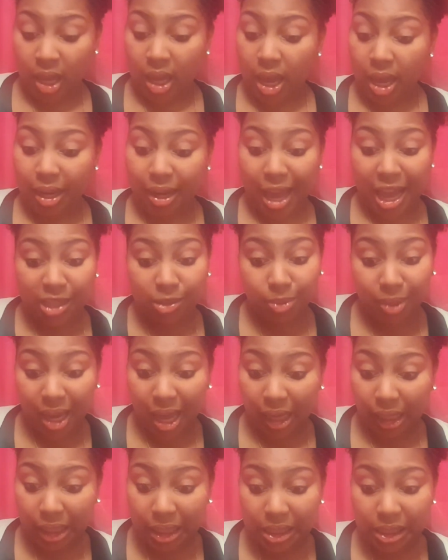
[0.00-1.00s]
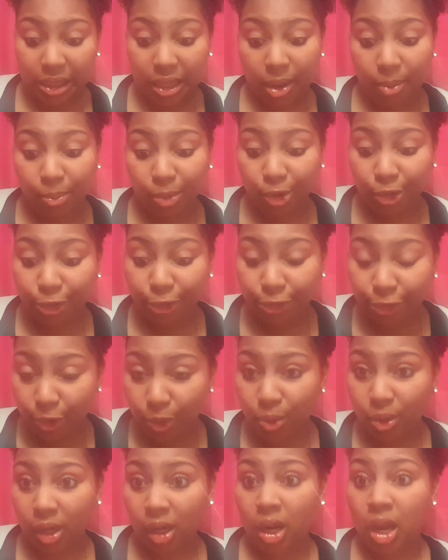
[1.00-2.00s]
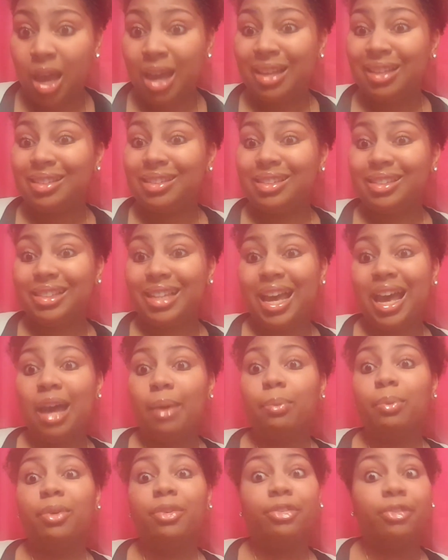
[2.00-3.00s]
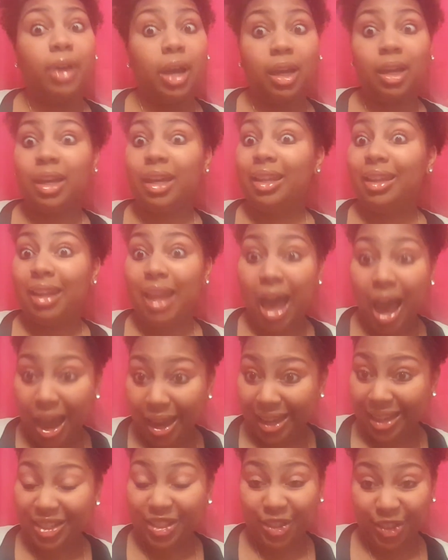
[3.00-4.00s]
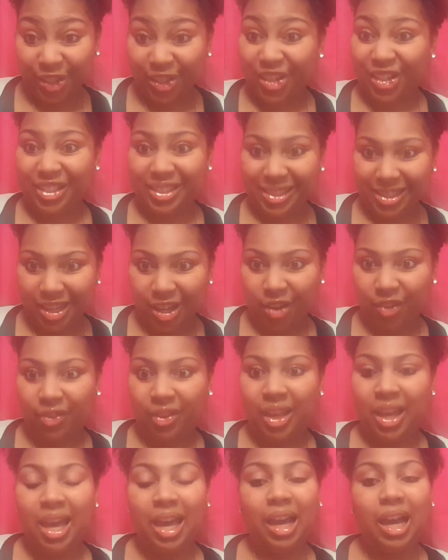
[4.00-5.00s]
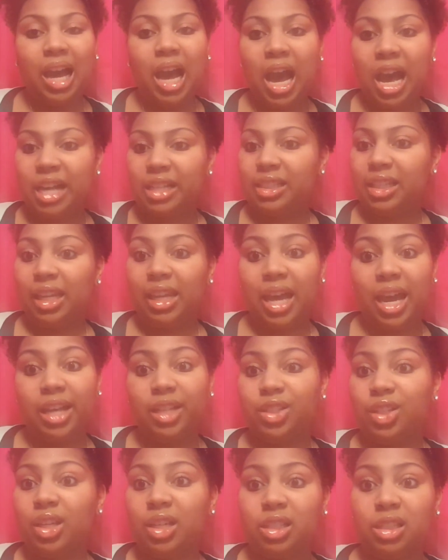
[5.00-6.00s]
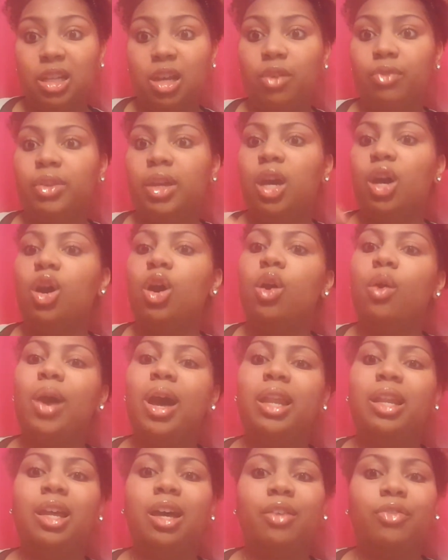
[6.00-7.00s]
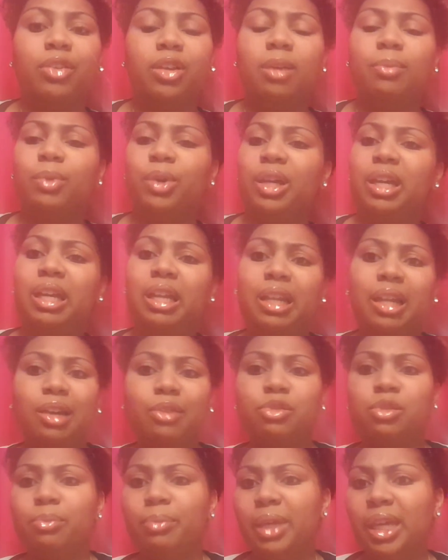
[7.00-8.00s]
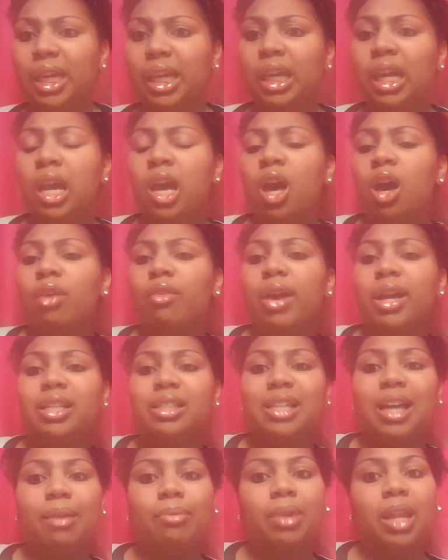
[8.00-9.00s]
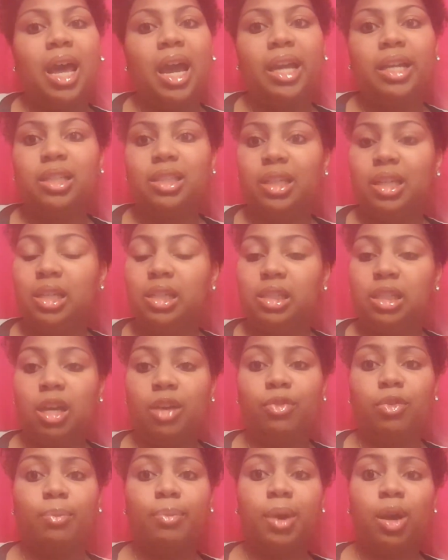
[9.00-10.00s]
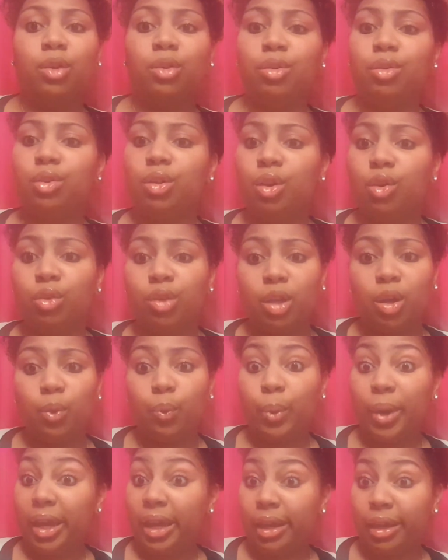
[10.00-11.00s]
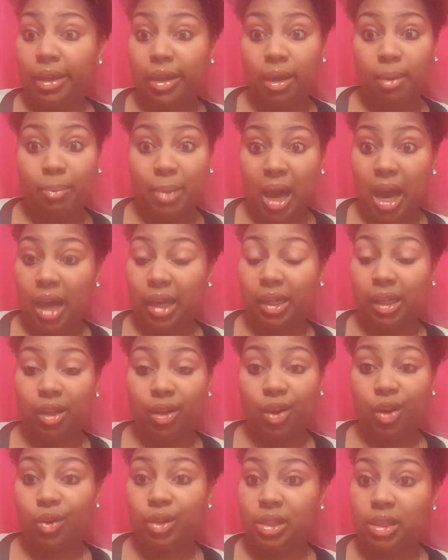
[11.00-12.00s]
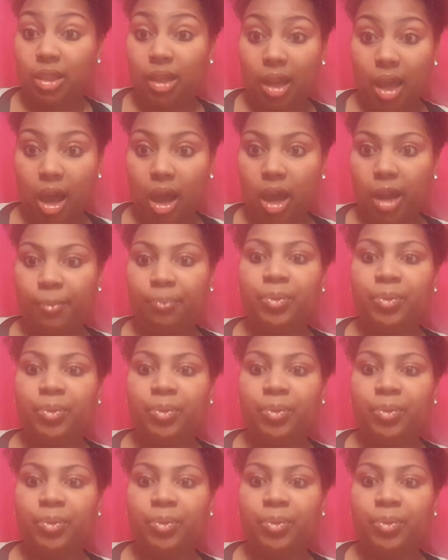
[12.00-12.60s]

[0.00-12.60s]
And last but not least, number four, stop fucking lying to yourself. Constantly lying to yourself that, oh, I love him or he loves me, right? Stop lying to yourself about, you know, your weight and your body. Girl, it's a lie.